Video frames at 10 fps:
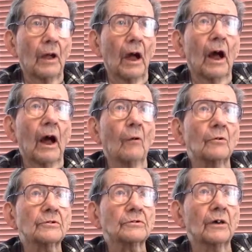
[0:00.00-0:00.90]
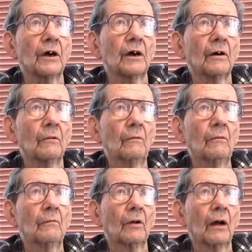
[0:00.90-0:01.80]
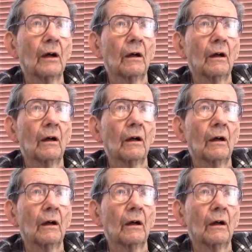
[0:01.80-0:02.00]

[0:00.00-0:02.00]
Yeah, I was, yeah.